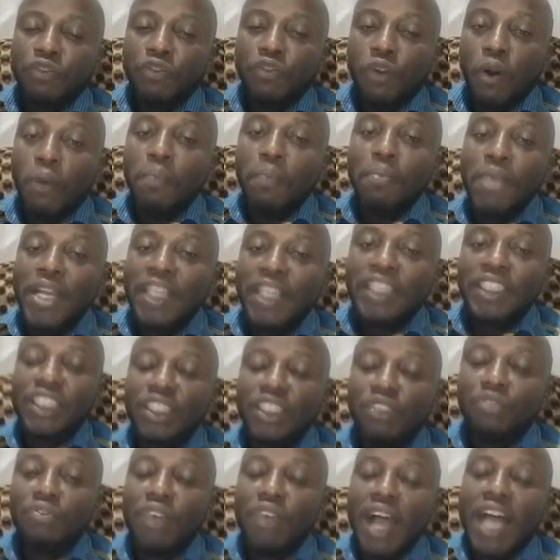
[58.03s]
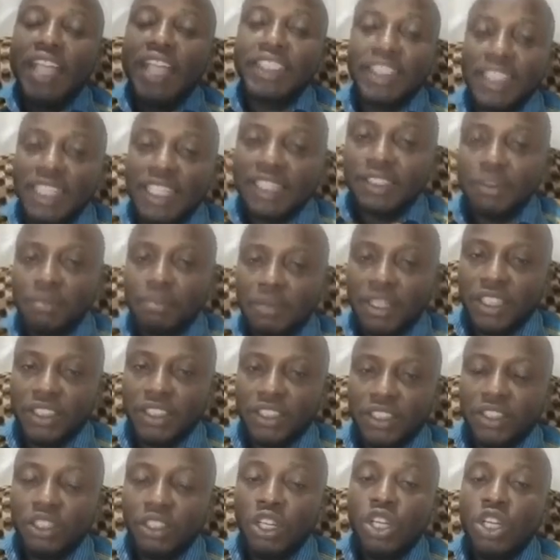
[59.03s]
formative
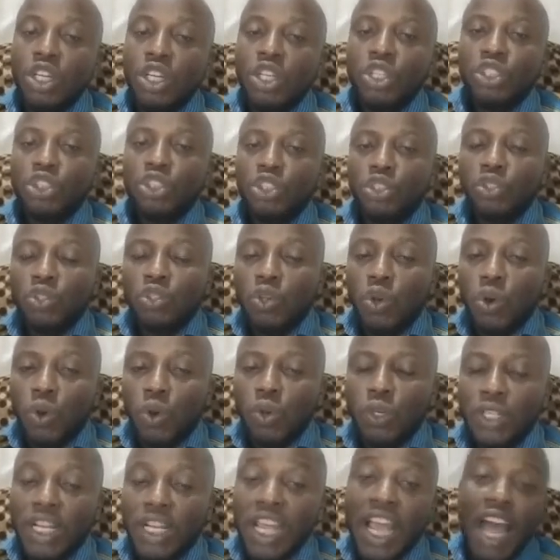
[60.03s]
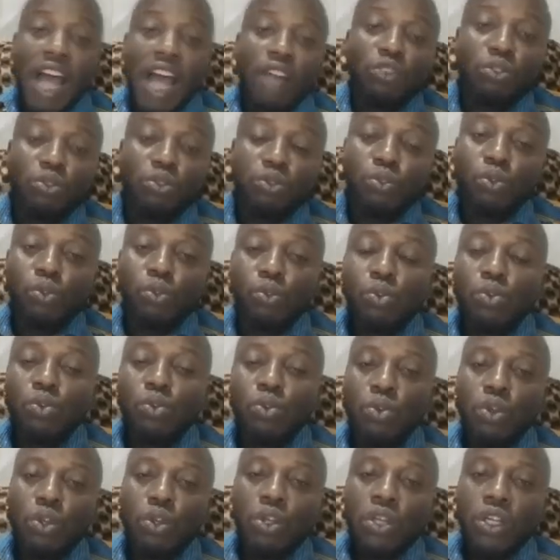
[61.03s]
assessment. You know, there are
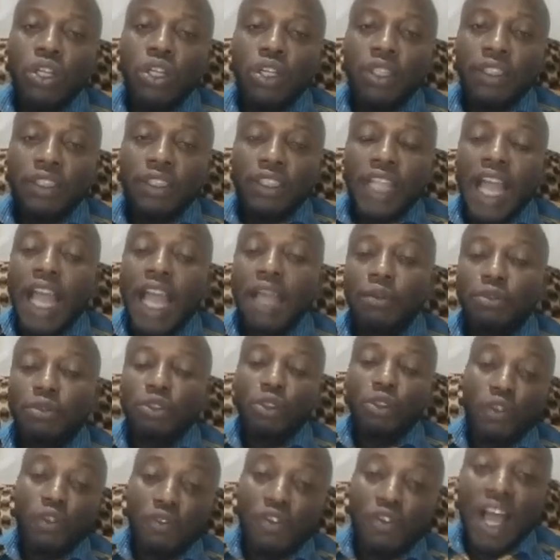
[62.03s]
two types of